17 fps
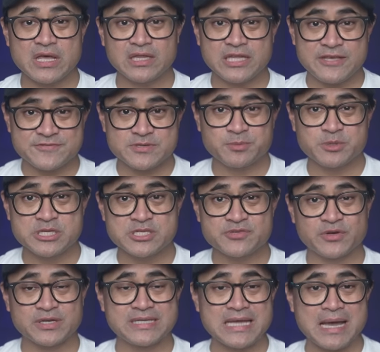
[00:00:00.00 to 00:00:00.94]
I'll leave some links
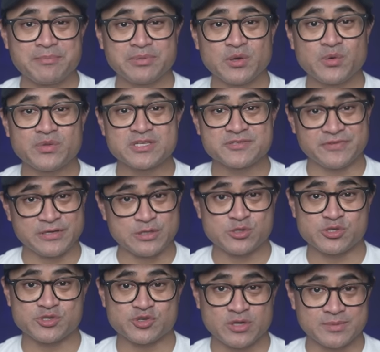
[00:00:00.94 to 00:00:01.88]
for it down below in this
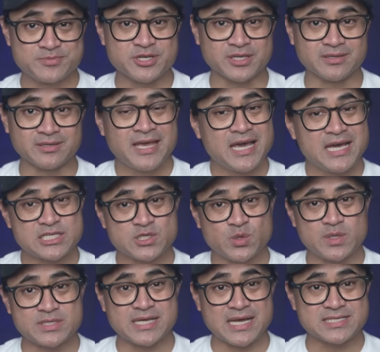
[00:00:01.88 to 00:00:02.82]
video's description. As
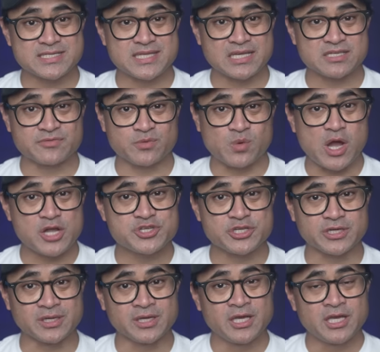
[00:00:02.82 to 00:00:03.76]
always, guys, thanks for
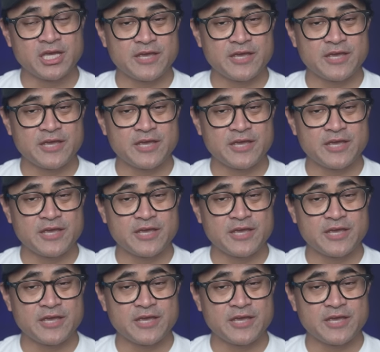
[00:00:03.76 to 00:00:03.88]
watching.